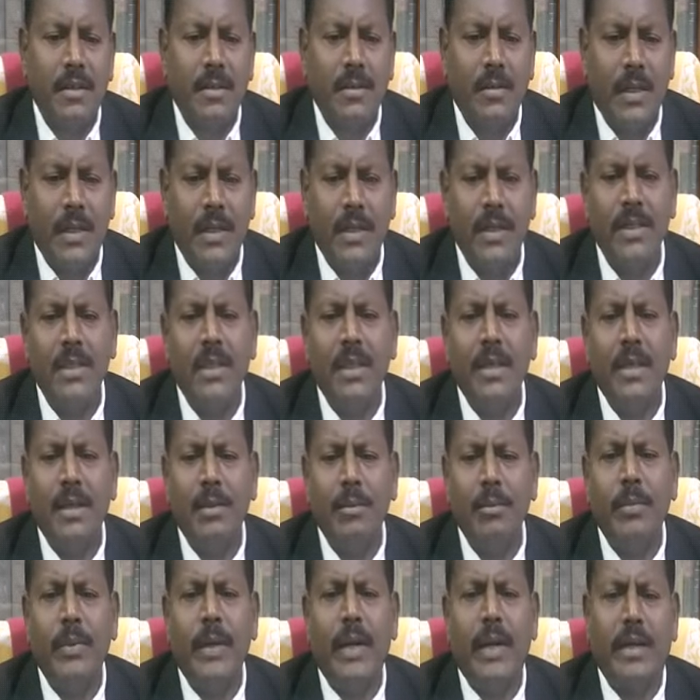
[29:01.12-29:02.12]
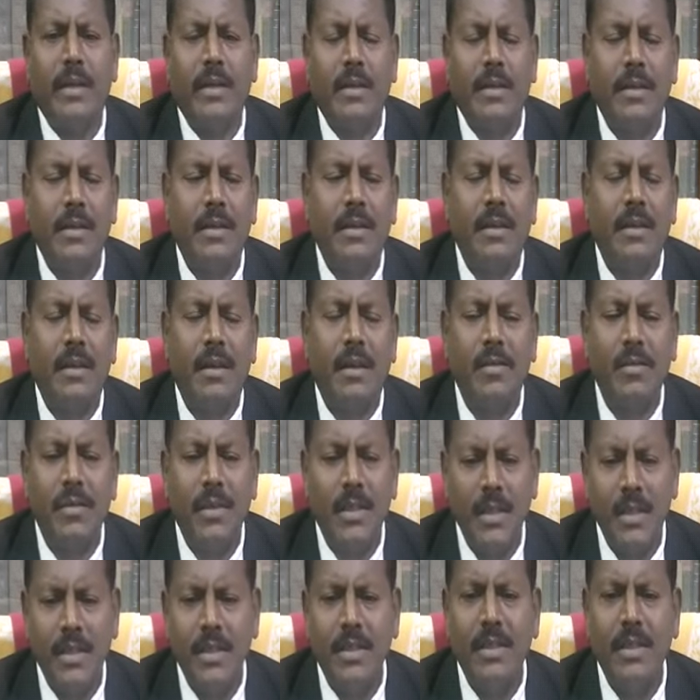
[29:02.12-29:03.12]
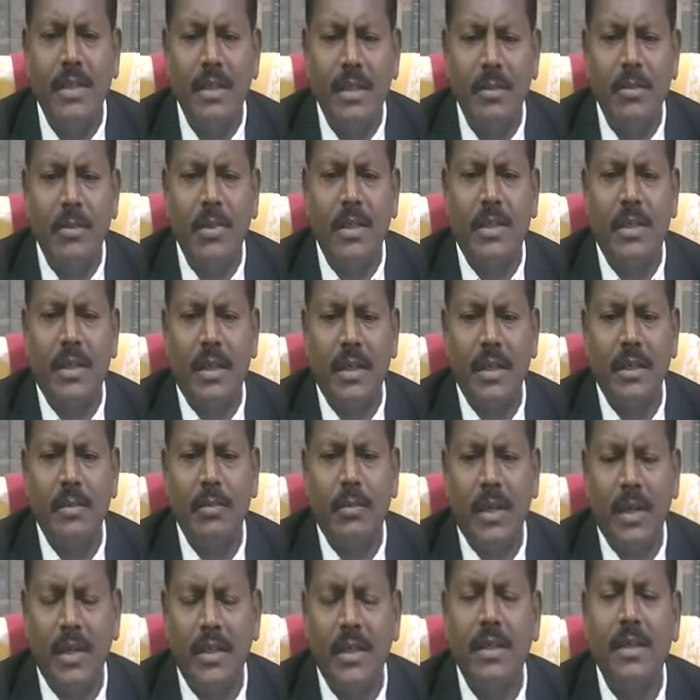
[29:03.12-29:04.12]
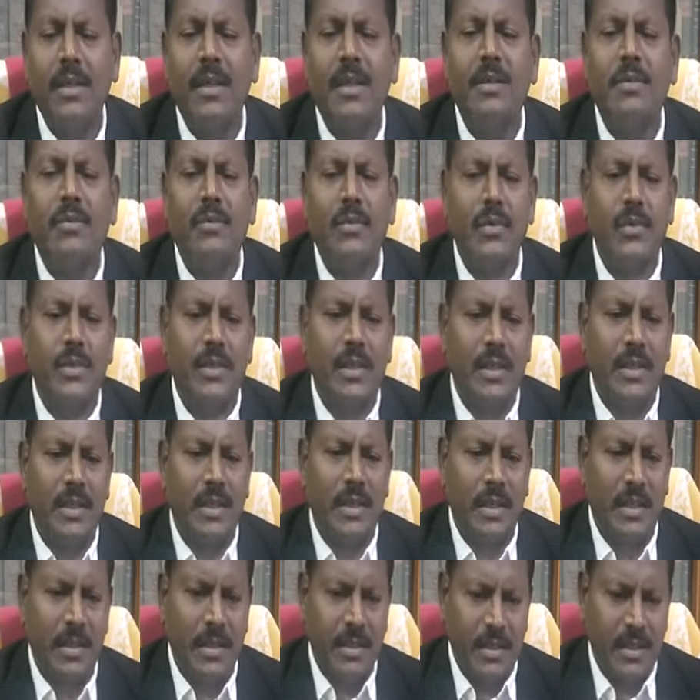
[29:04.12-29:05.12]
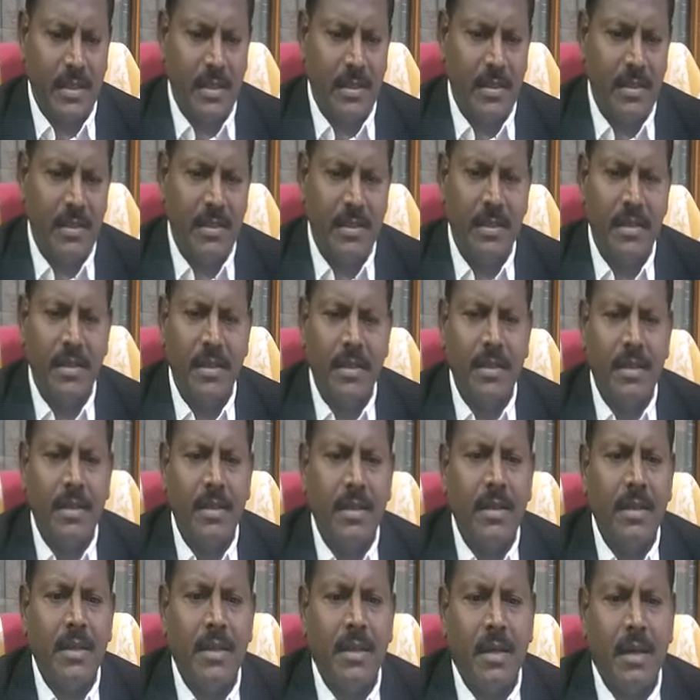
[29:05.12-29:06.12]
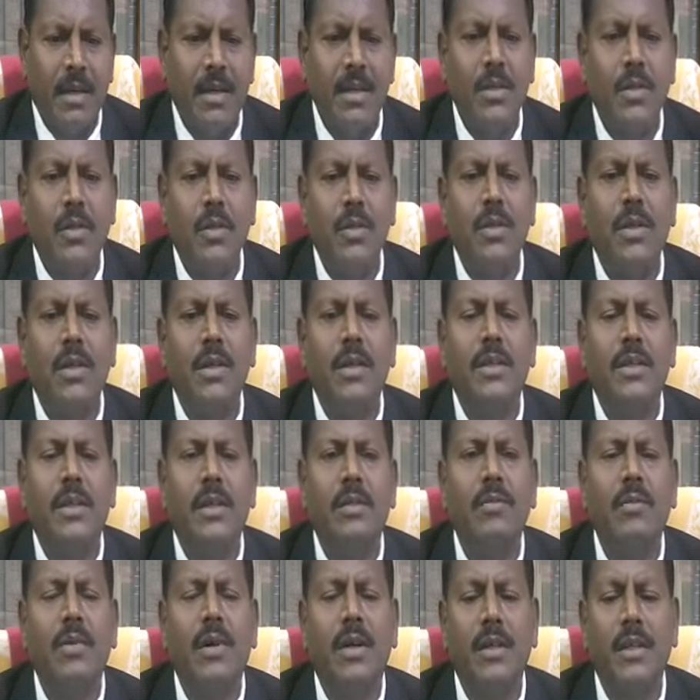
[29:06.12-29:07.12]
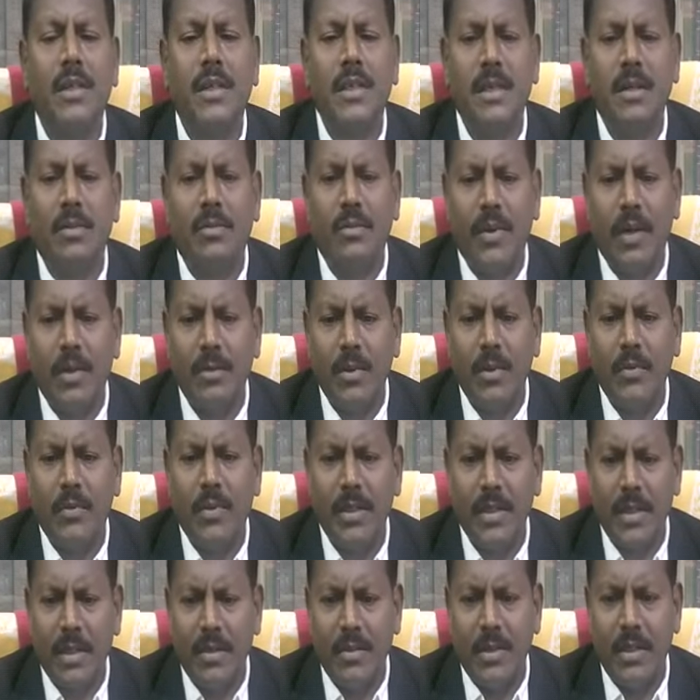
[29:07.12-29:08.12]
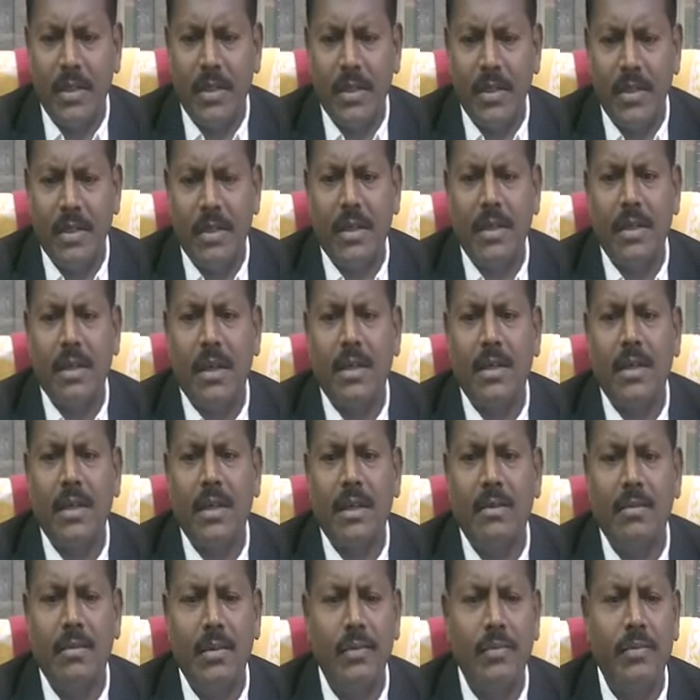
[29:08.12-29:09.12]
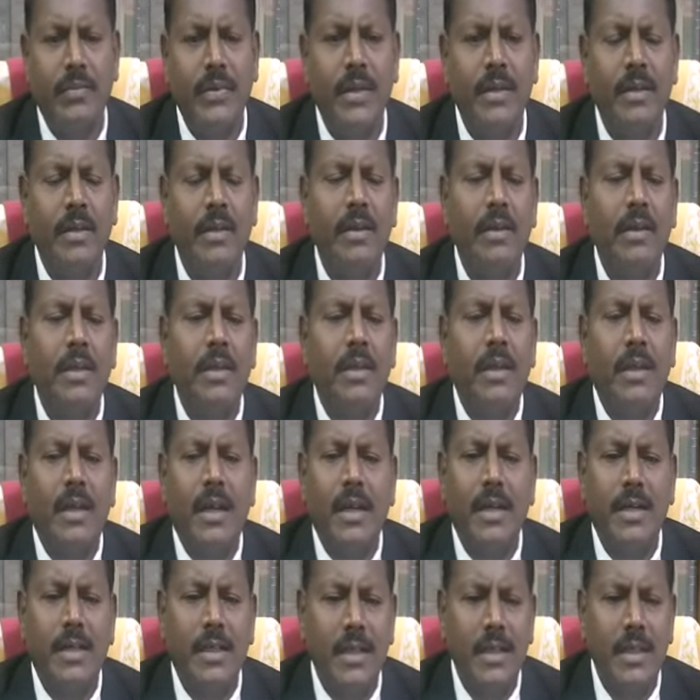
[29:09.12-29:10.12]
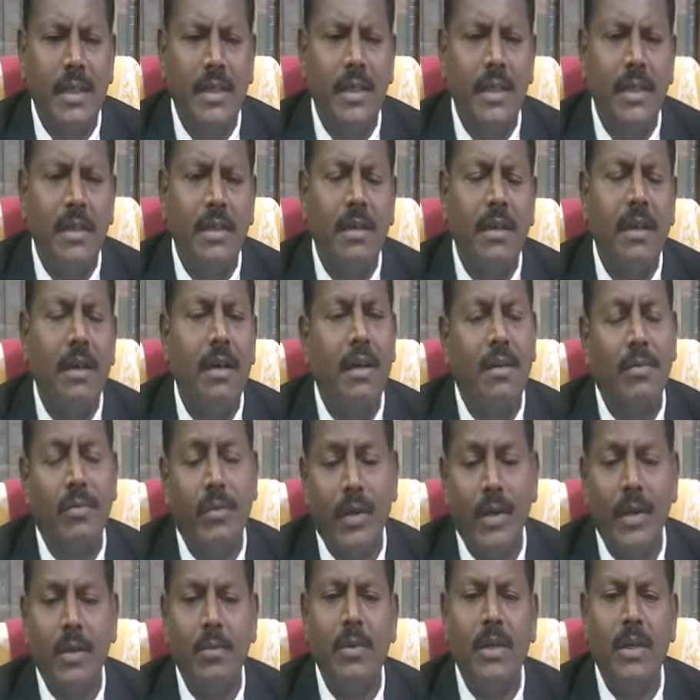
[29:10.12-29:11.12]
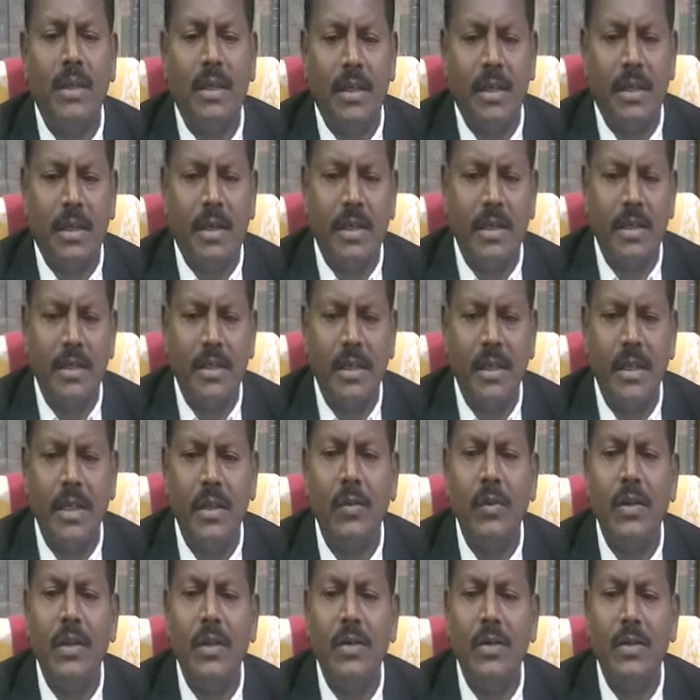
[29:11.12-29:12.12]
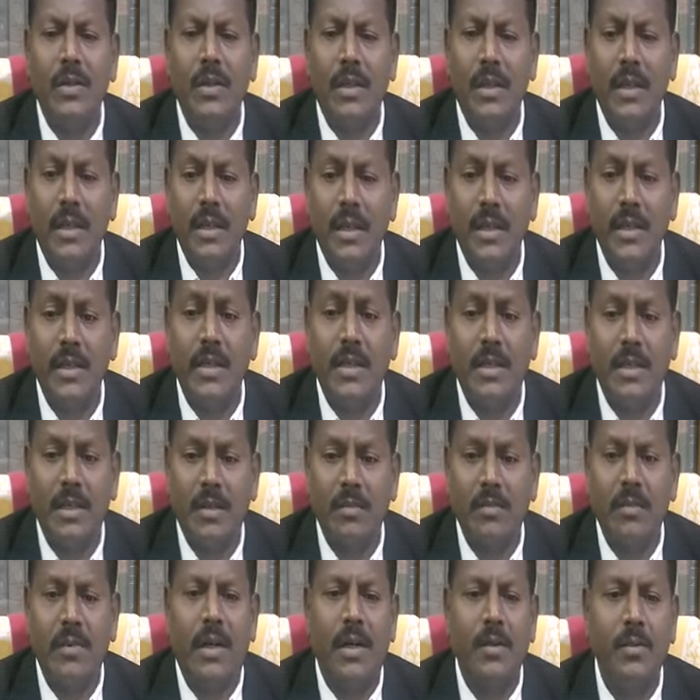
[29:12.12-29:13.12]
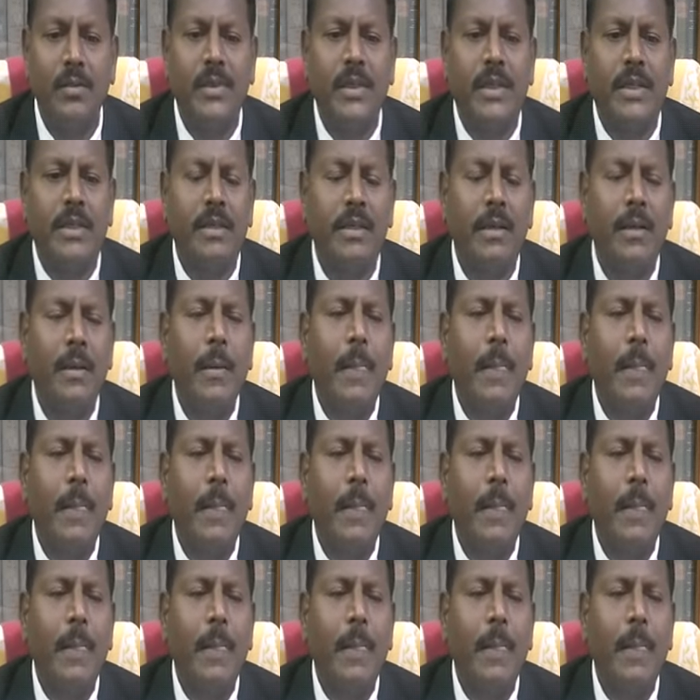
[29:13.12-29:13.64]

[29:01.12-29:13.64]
what is the impact of these judgments on the present and future generations. Constitution safeguards in the form of reservations and Article 15 and 16 are fundamental rights given to the realization of the object